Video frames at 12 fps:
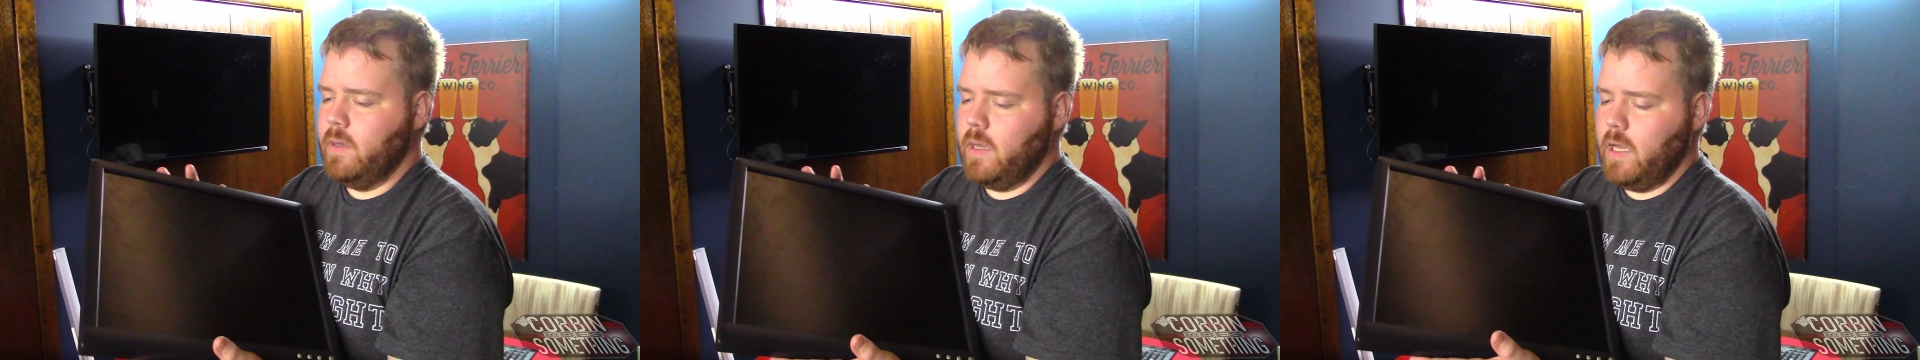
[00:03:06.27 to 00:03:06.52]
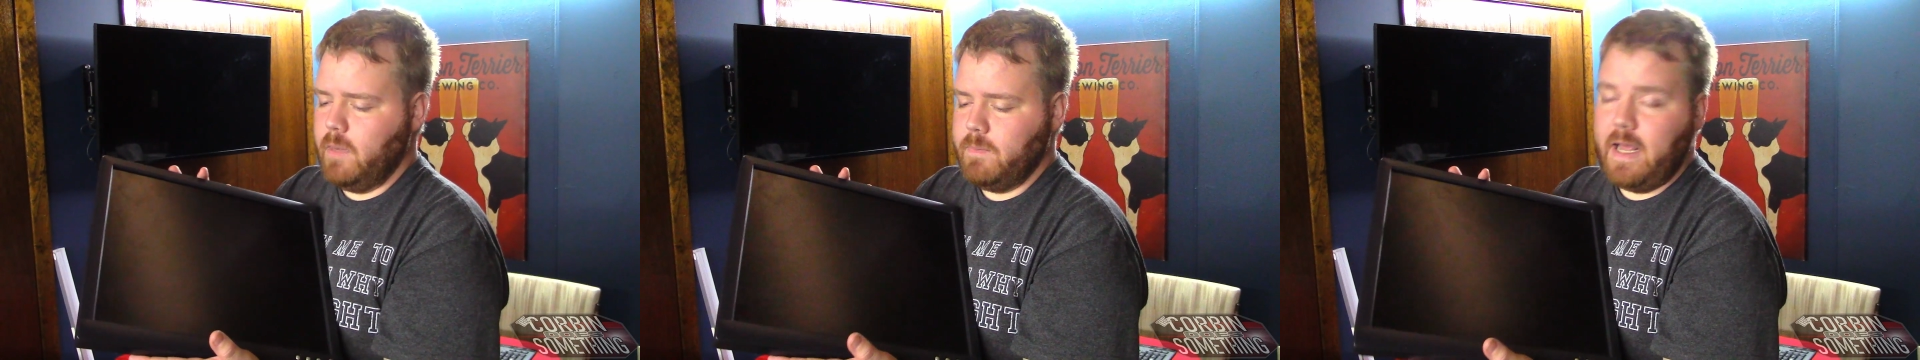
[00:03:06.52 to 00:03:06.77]

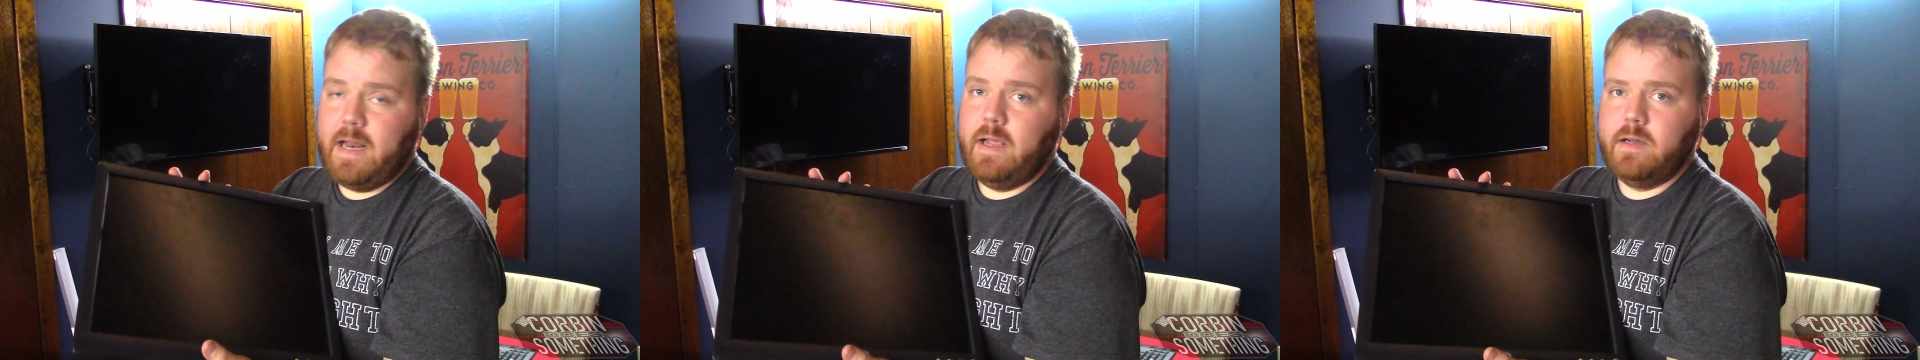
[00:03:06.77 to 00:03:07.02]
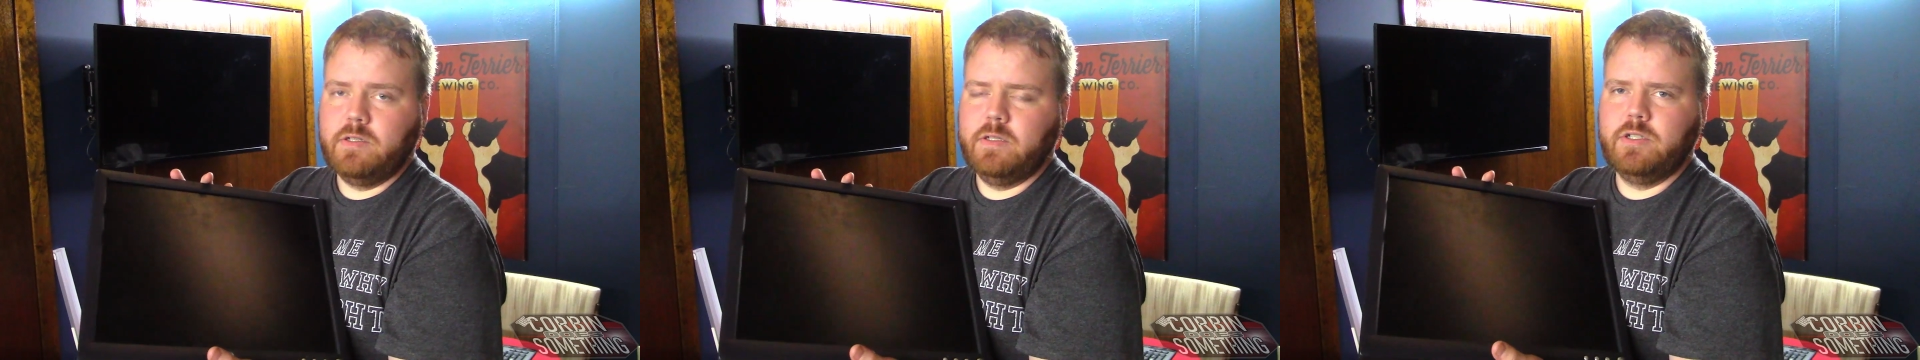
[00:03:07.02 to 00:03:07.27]
I'm not
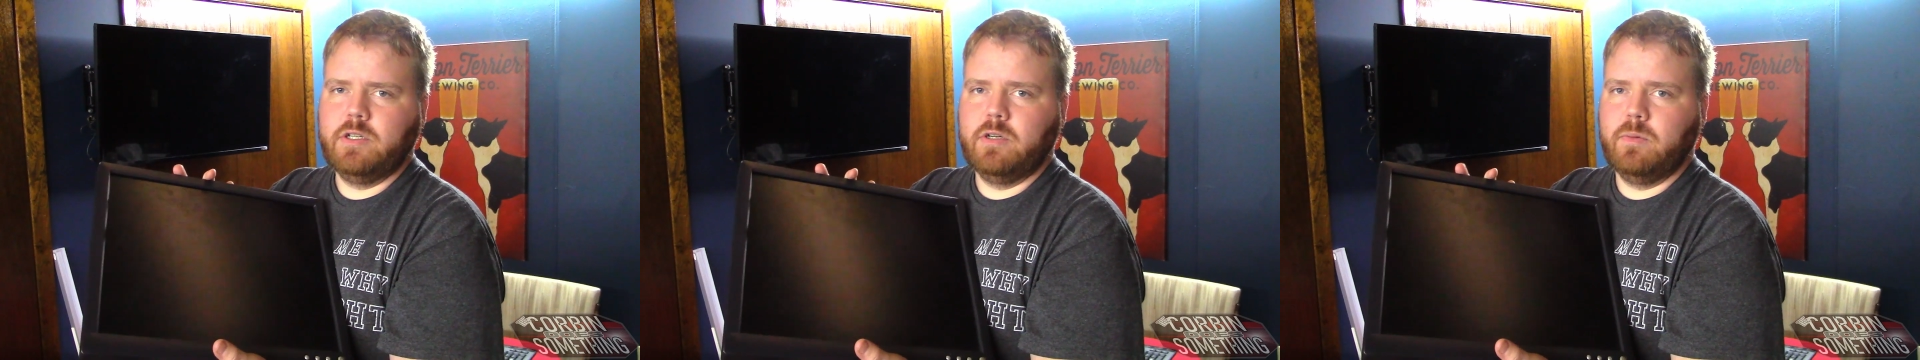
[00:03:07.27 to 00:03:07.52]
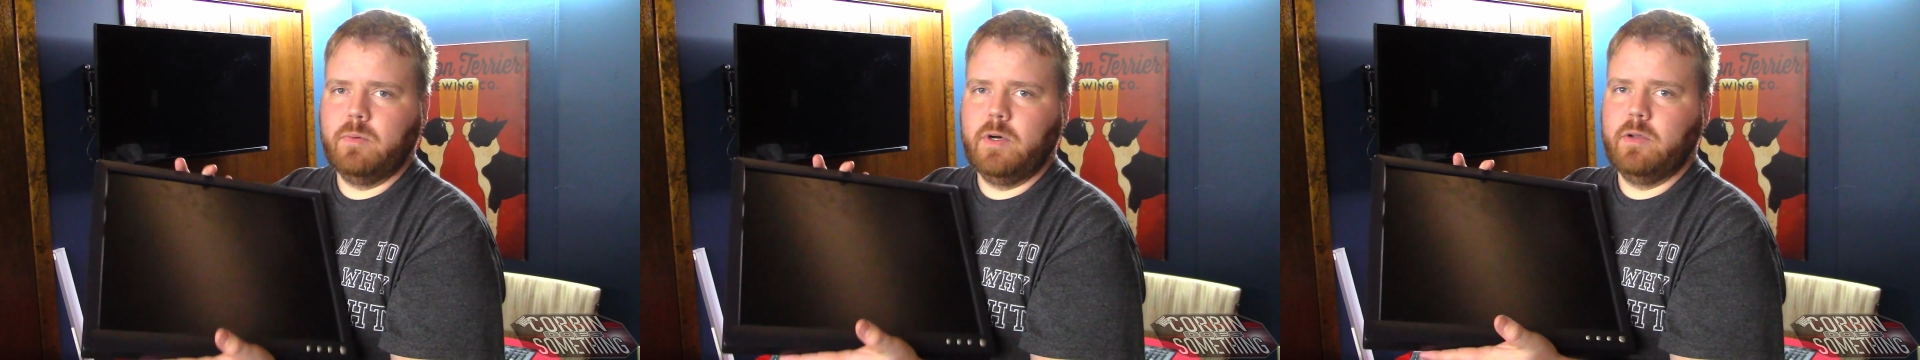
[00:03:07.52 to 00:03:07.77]
actually
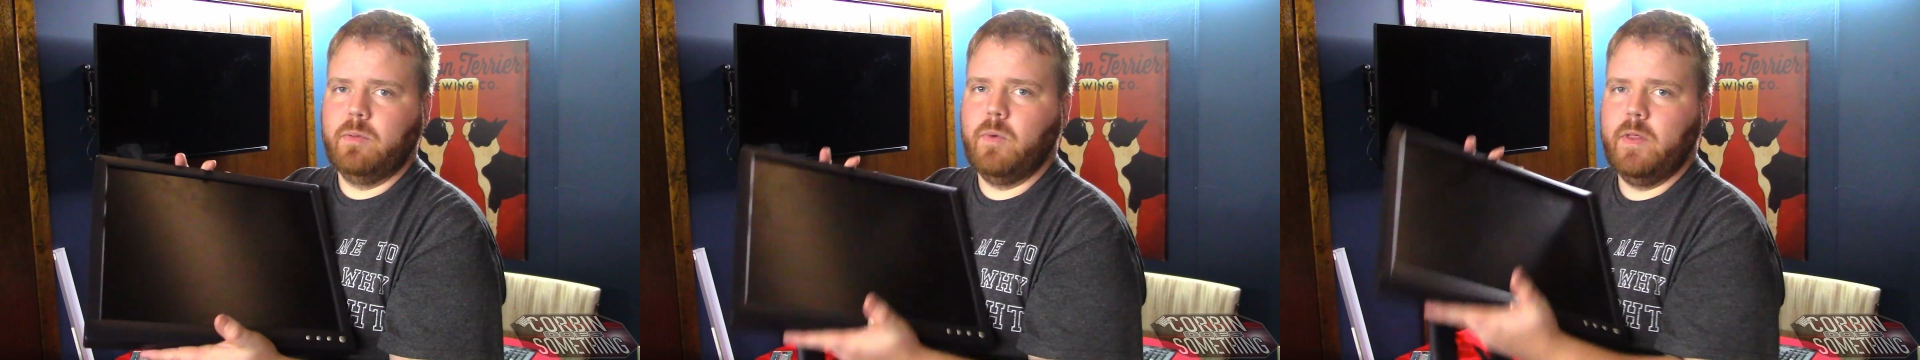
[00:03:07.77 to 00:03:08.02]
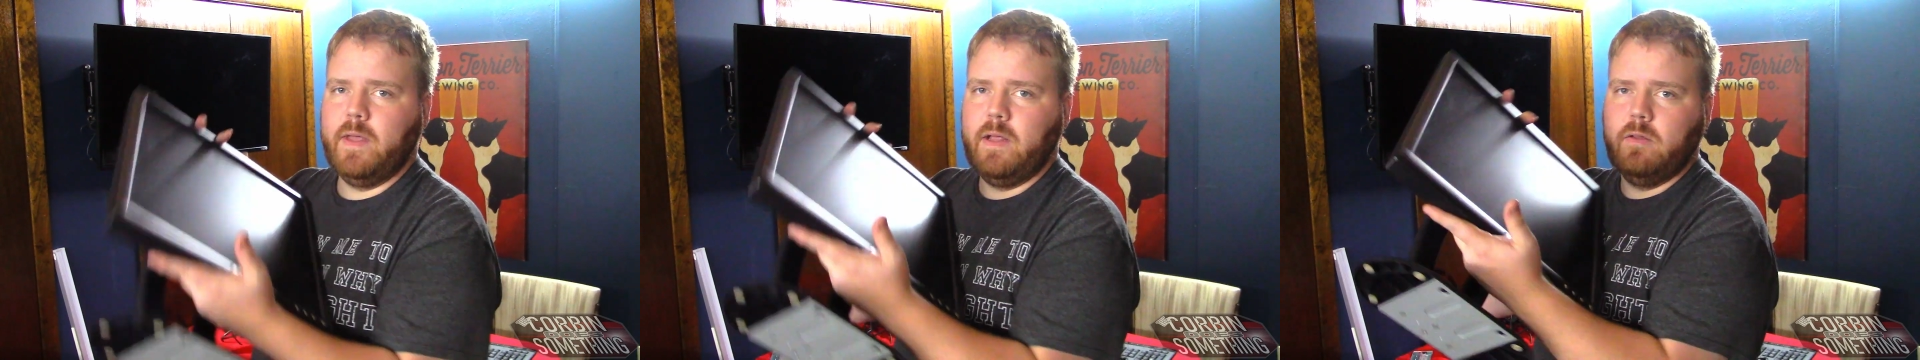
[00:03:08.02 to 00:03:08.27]
sure where the
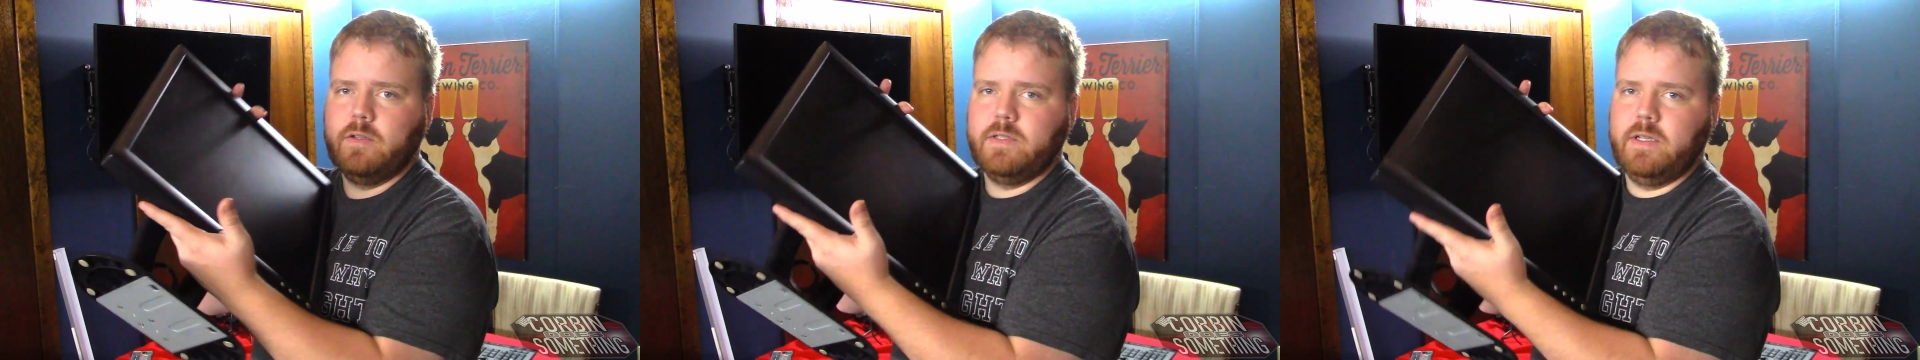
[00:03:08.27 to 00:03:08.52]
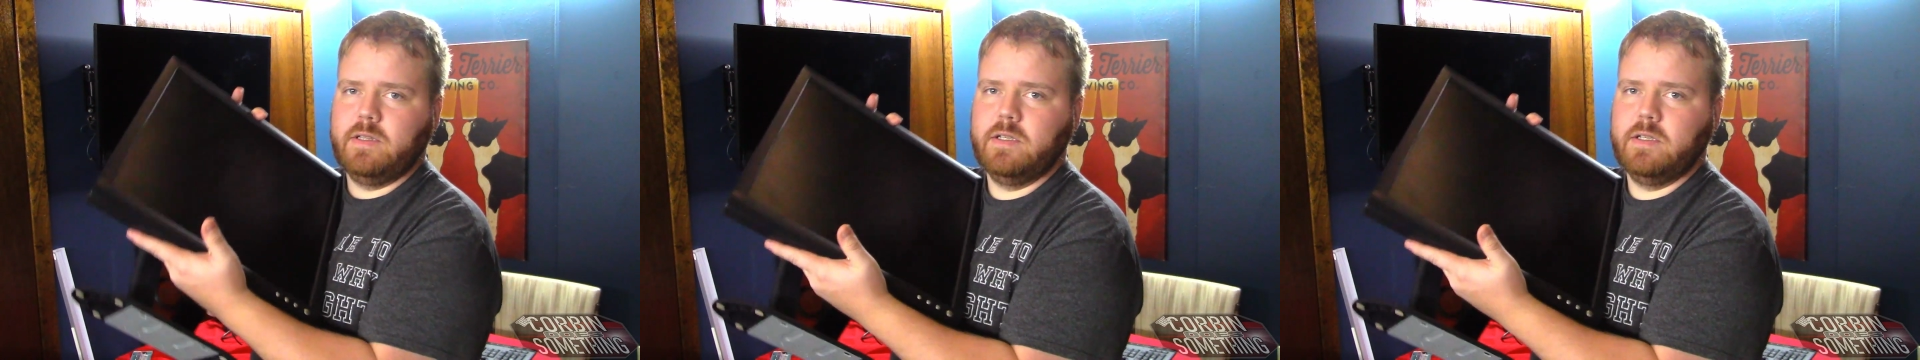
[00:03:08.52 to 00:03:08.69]
one that looks like